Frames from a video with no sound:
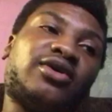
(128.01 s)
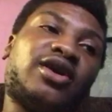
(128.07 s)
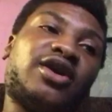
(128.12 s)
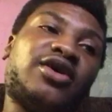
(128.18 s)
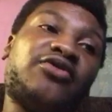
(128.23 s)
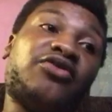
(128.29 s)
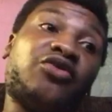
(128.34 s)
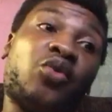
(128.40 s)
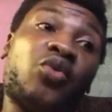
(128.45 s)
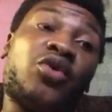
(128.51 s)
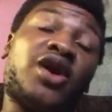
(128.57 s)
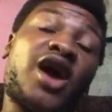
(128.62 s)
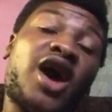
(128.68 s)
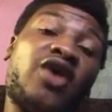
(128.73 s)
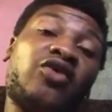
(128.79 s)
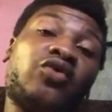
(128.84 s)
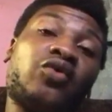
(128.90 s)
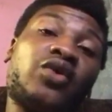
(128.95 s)
because the one
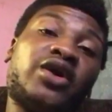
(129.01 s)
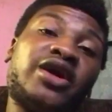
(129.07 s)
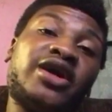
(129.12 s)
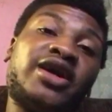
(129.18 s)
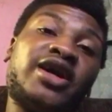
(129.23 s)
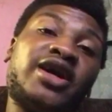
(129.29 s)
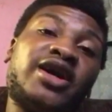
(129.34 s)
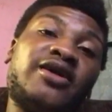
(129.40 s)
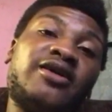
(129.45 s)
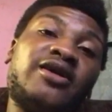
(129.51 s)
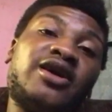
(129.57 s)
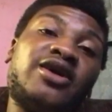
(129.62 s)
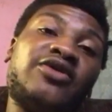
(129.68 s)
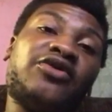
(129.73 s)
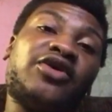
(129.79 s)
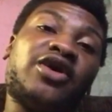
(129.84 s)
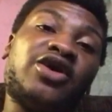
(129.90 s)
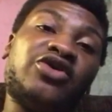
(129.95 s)
I was wanting to get
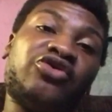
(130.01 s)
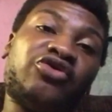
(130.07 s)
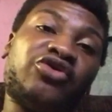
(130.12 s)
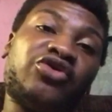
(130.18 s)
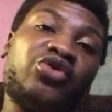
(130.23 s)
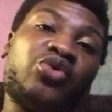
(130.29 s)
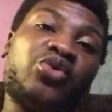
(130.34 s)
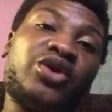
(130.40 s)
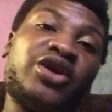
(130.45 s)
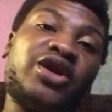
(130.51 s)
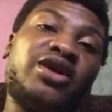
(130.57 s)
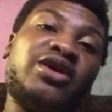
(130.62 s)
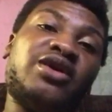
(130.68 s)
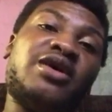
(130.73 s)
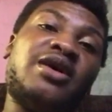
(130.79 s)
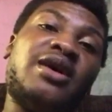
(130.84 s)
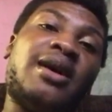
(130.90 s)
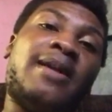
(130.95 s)
is 120
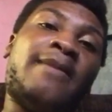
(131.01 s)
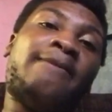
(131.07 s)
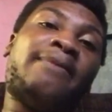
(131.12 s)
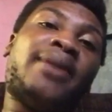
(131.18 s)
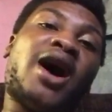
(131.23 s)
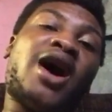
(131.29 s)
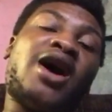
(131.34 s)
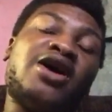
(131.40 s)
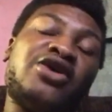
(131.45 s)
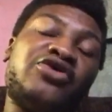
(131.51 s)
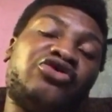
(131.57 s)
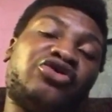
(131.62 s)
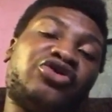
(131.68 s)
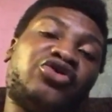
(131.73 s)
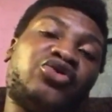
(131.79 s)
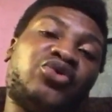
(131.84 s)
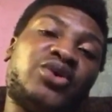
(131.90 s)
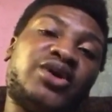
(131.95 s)
by
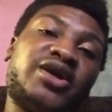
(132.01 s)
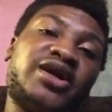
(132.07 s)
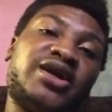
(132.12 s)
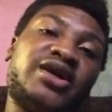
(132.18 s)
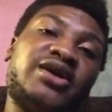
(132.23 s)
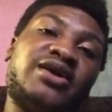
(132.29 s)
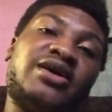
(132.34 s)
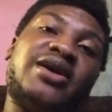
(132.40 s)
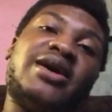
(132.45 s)
120